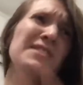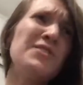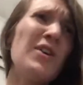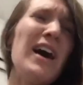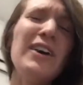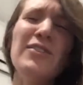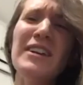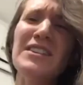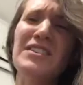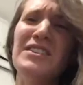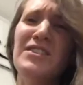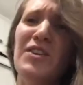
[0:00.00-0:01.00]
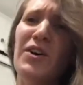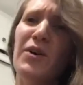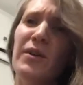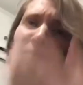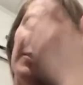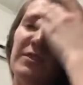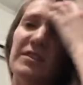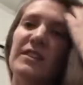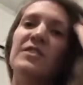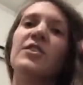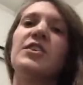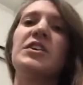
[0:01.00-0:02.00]
So I don't actually know if those
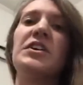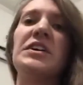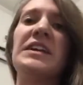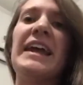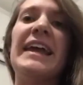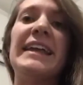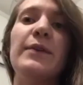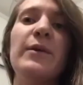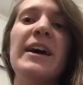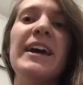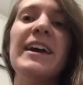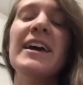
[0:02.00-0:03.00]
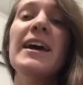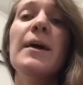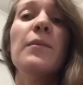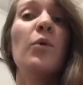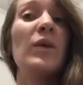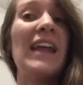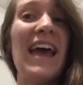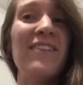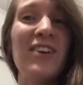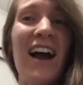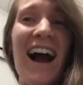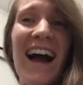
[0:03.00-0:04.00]
things are good anyway, but
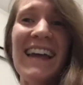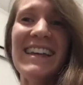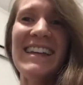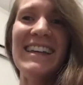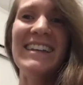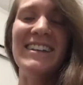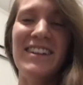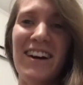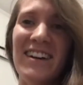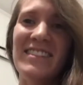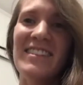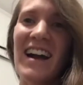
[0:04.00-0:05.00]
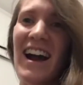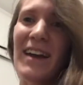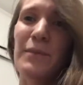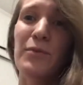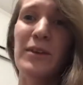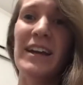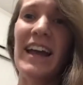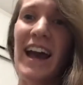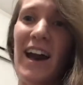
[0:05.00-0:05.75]
whenever I eat nuts, I break